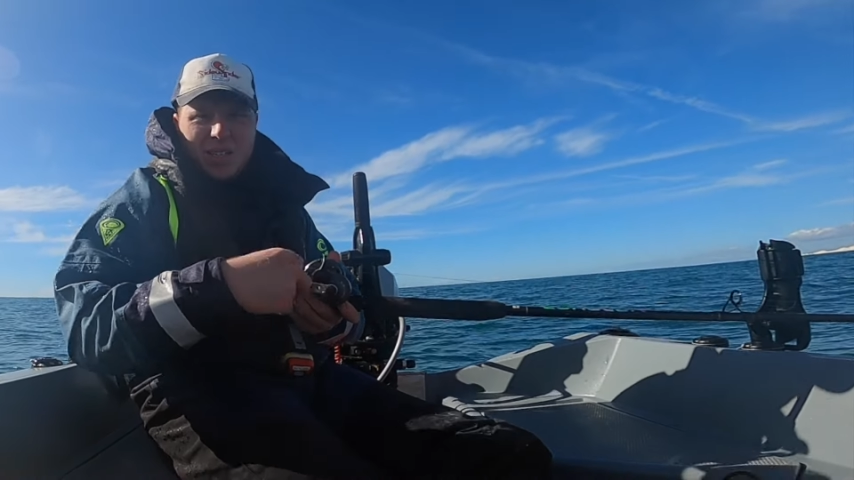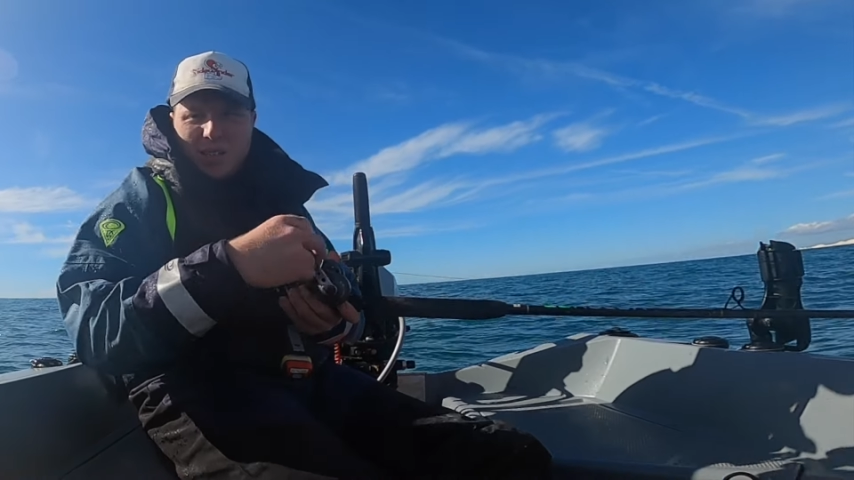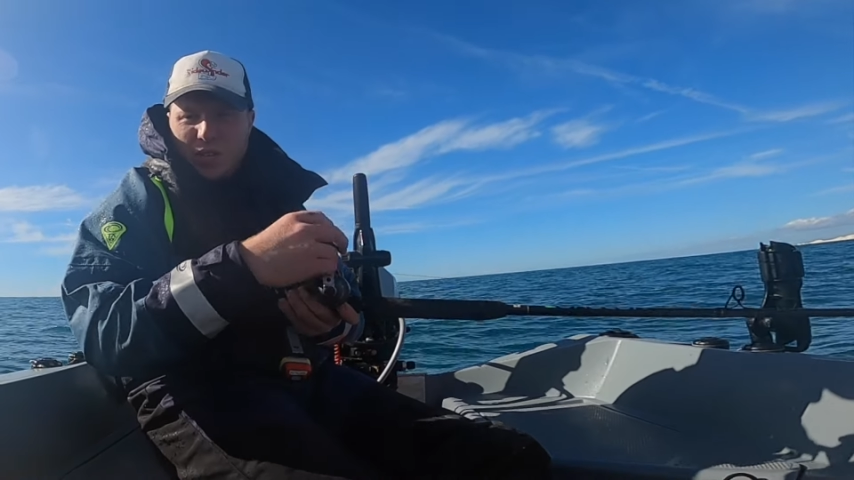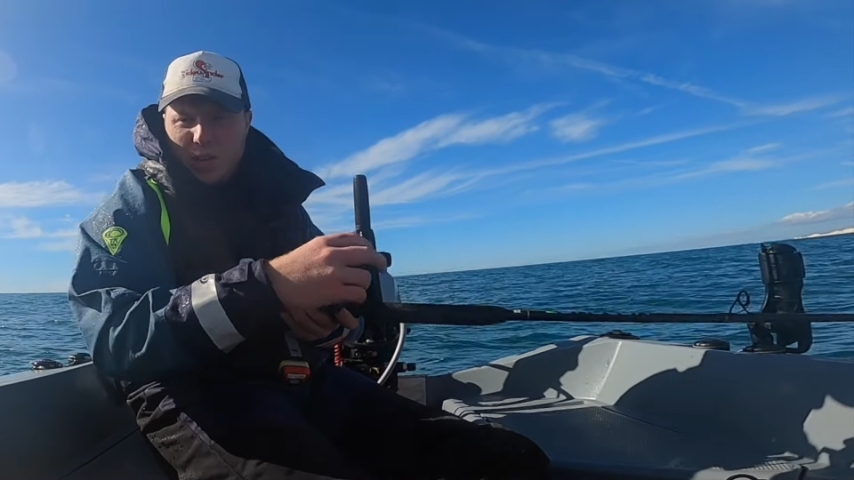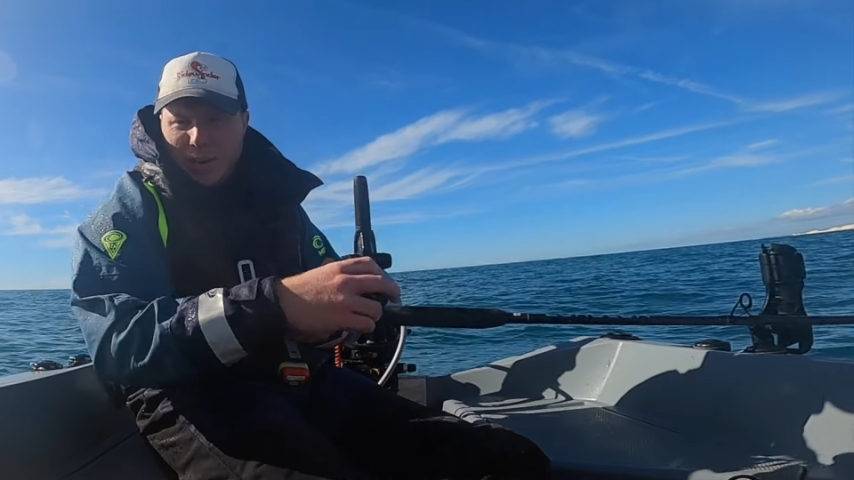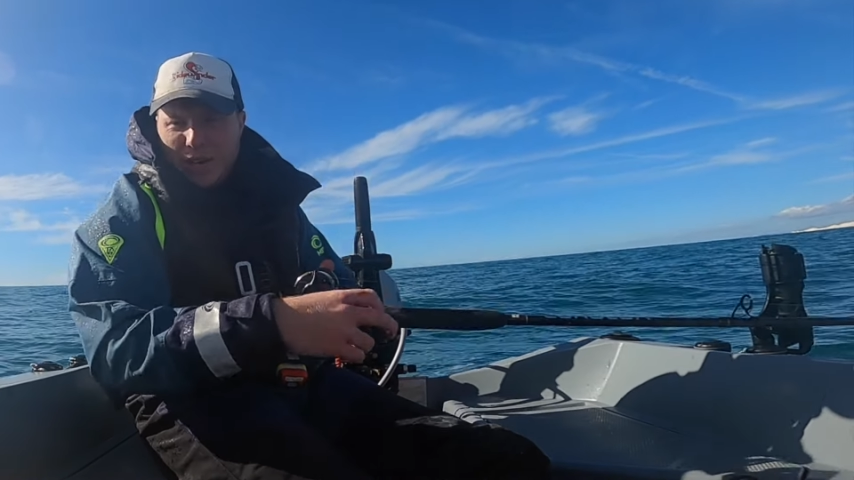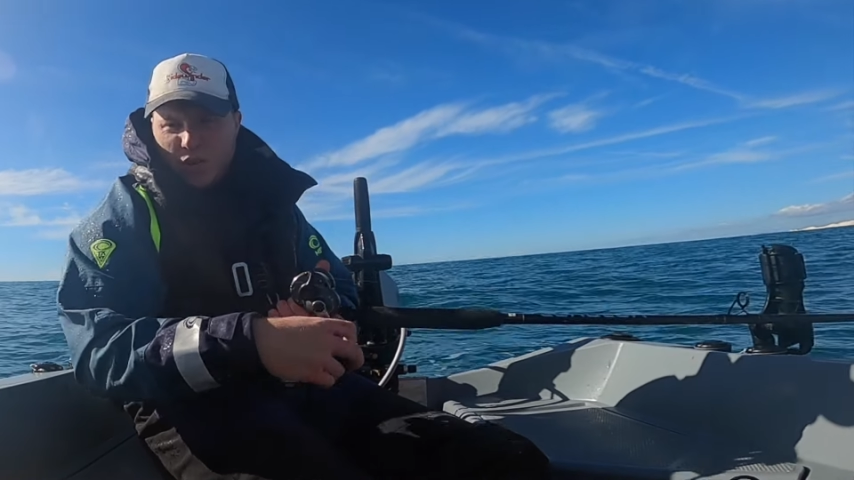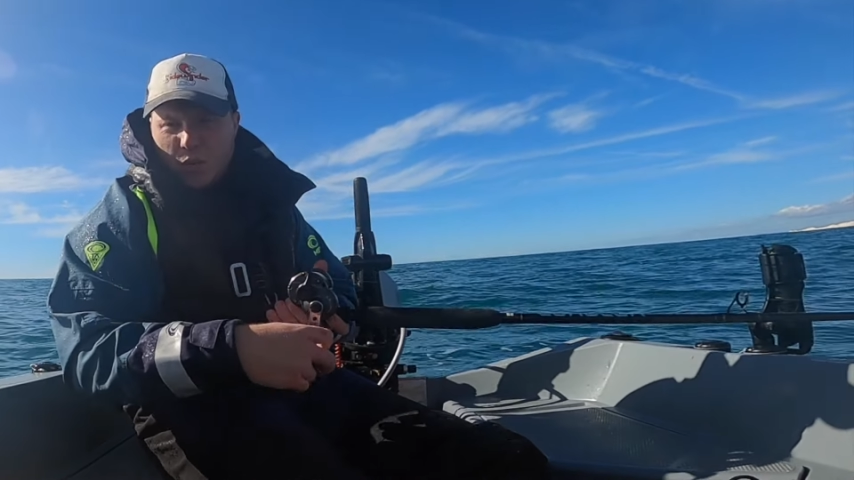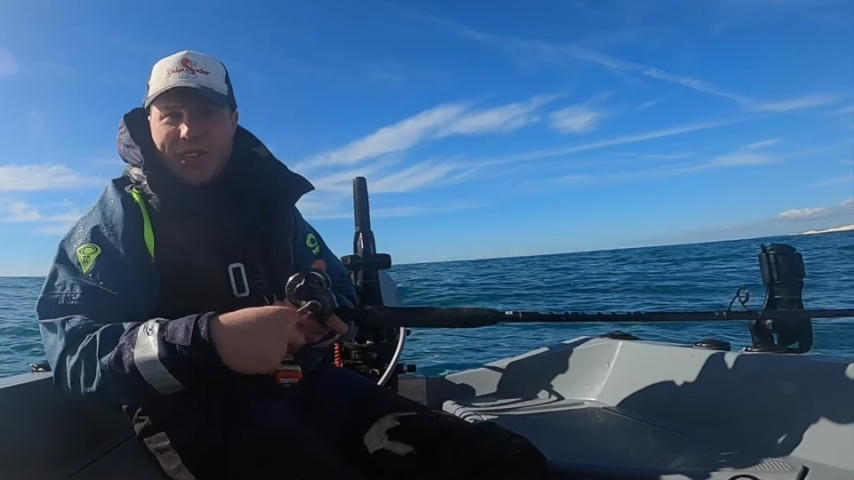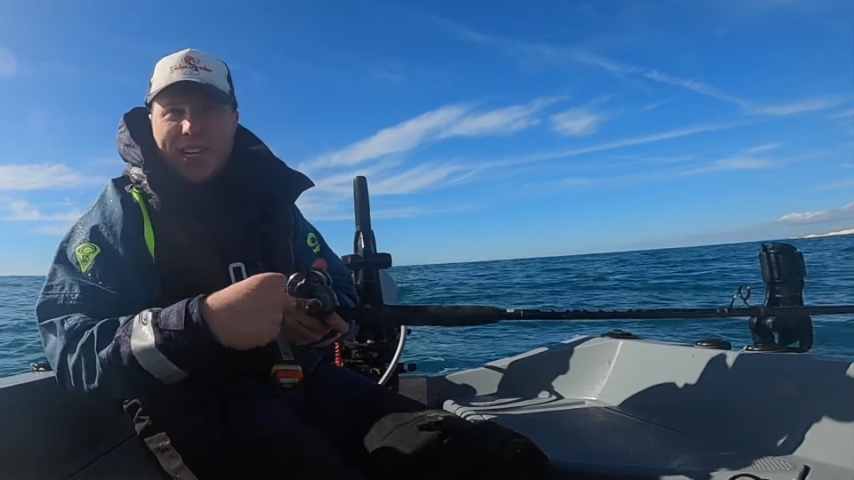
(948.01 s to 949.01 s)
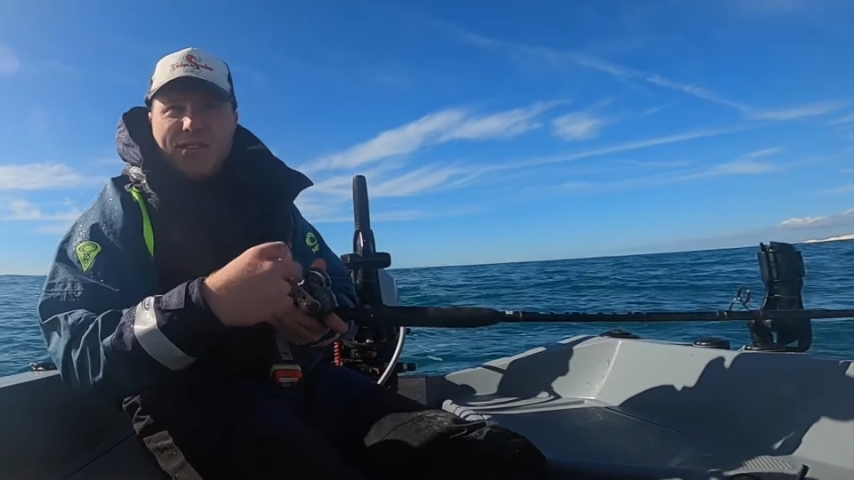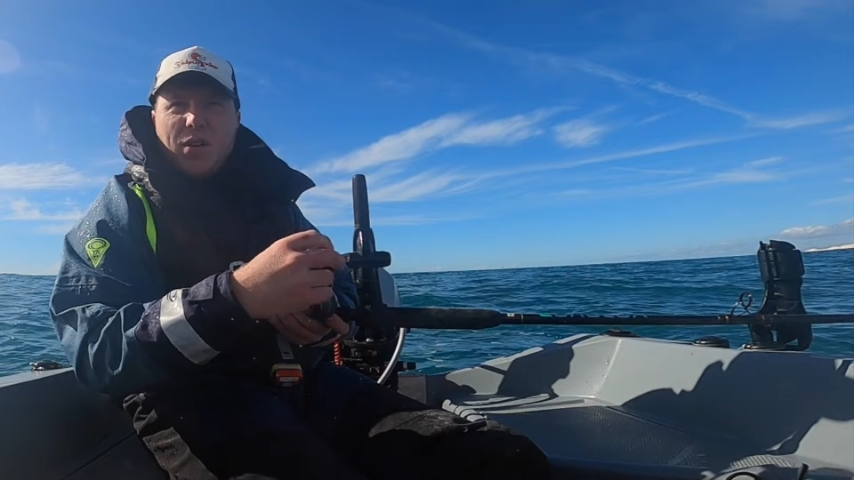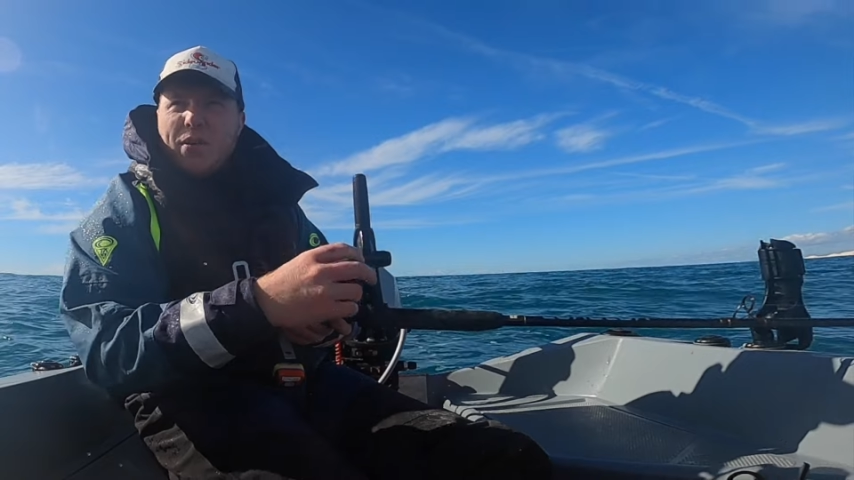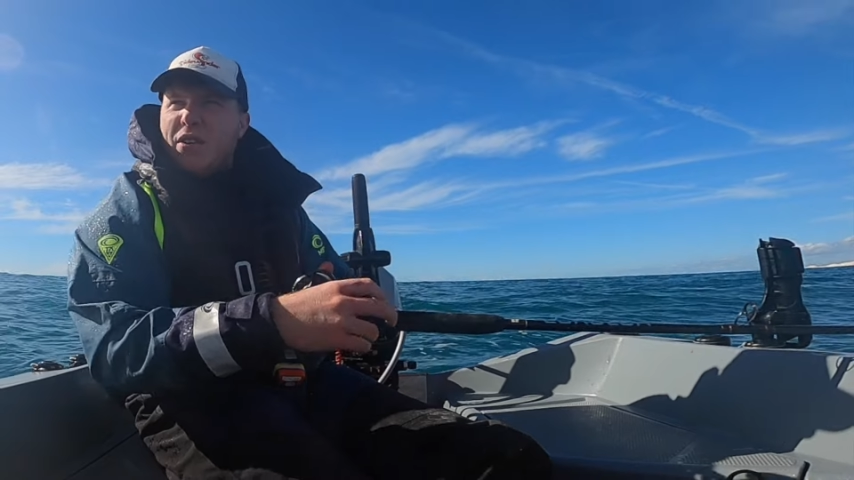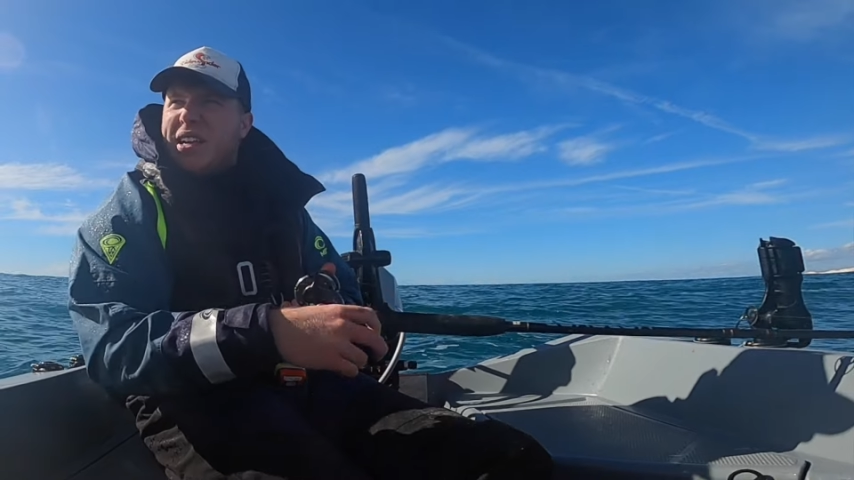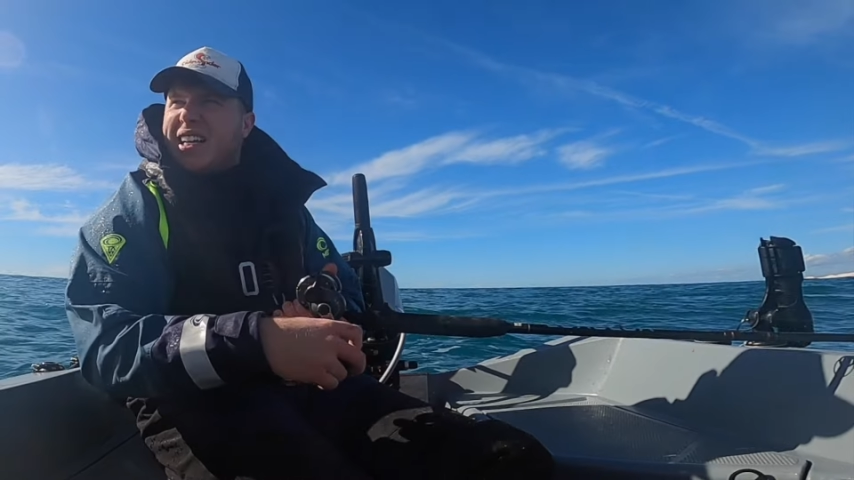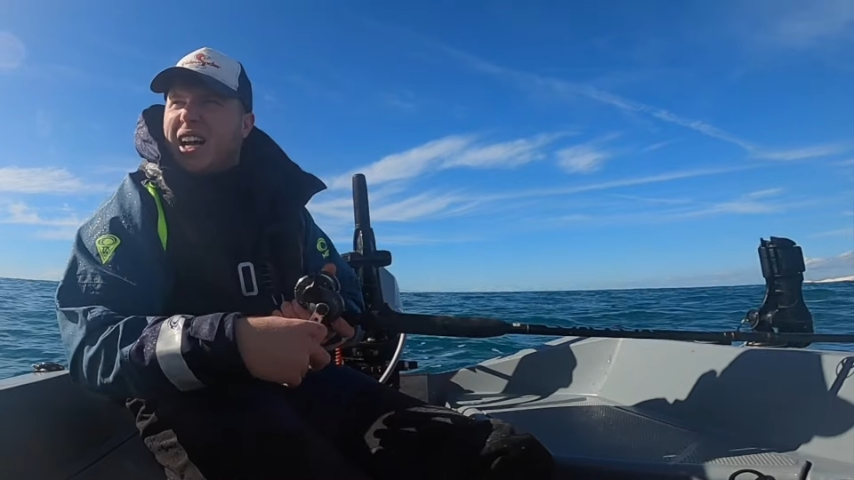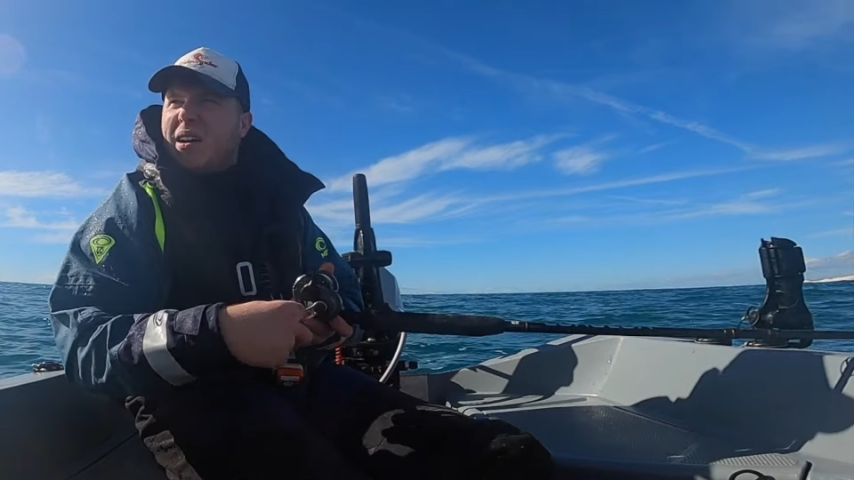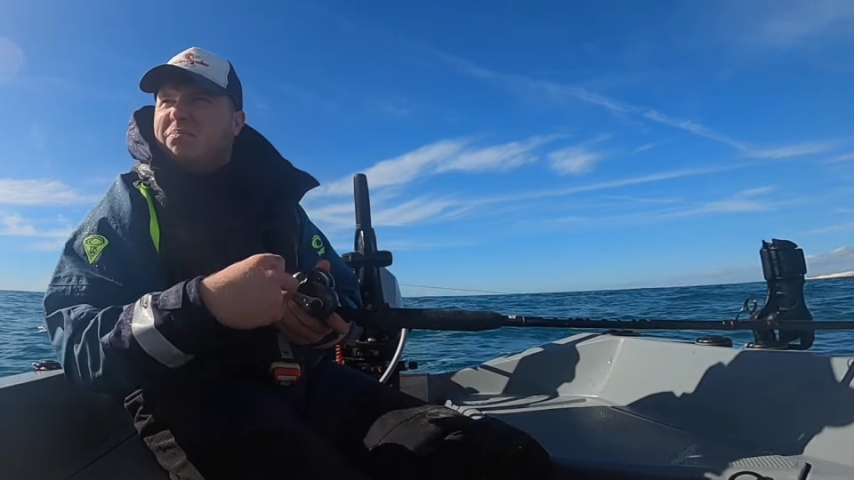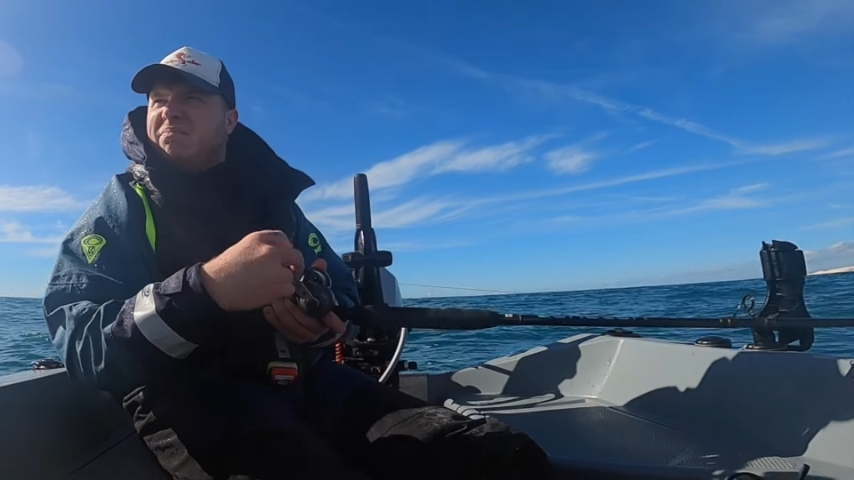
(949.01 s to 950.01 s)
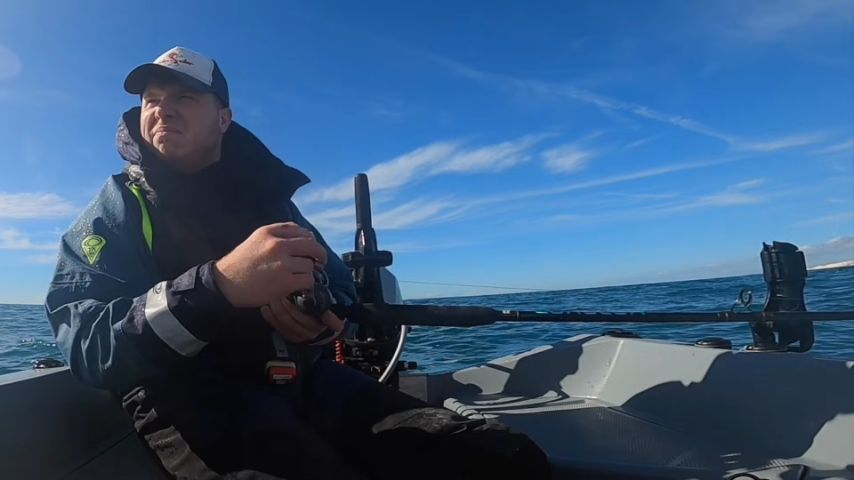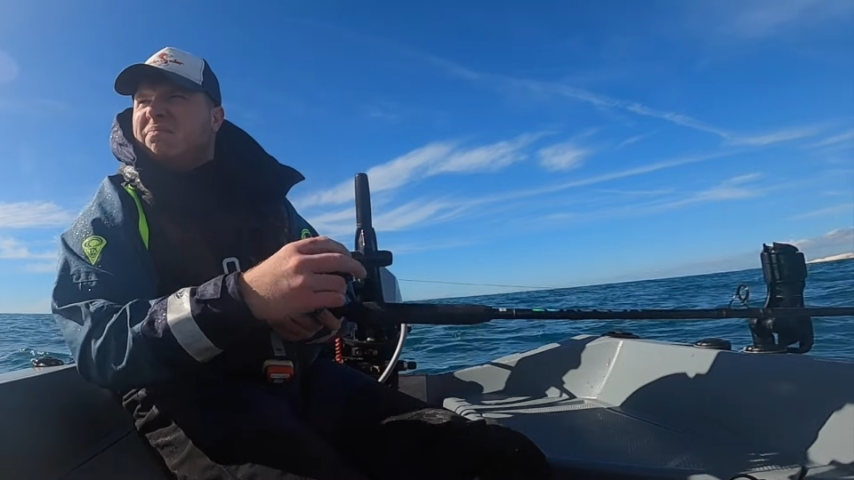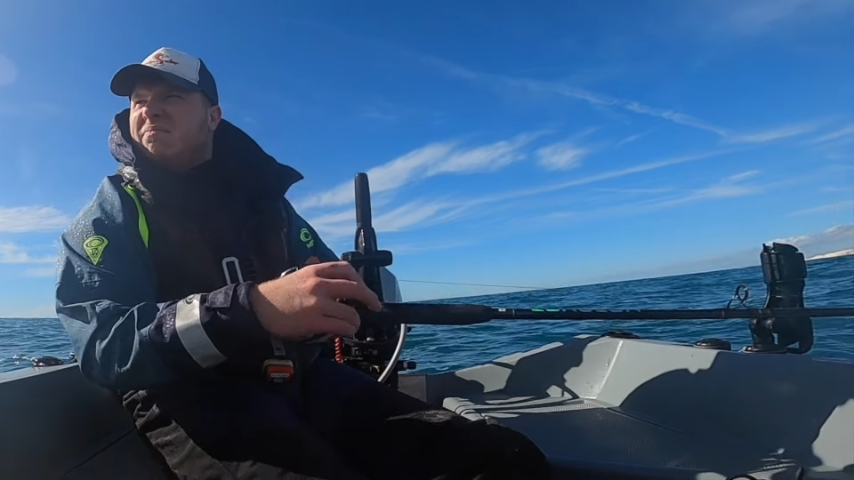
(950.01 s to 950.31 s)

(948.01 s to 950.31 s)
We're in about 20, even though we've only come